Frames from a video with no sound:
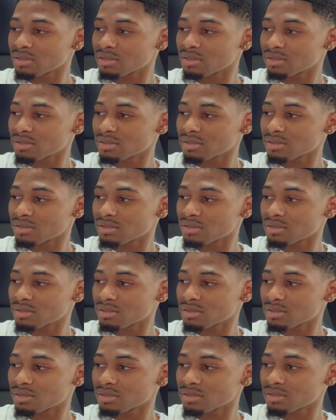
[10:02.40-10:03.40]

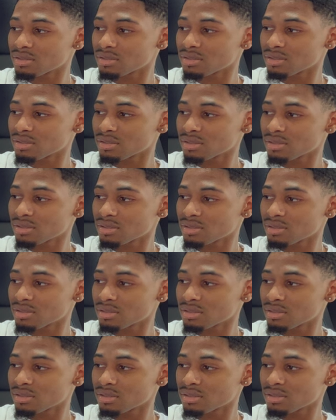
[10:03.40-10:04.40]

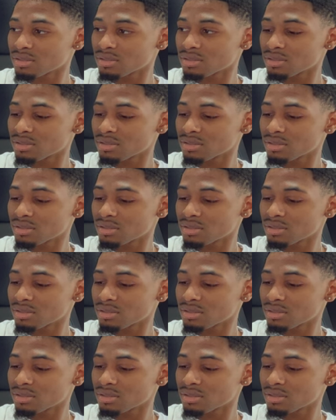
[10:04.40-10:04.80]
No words are spoken by the person on screen.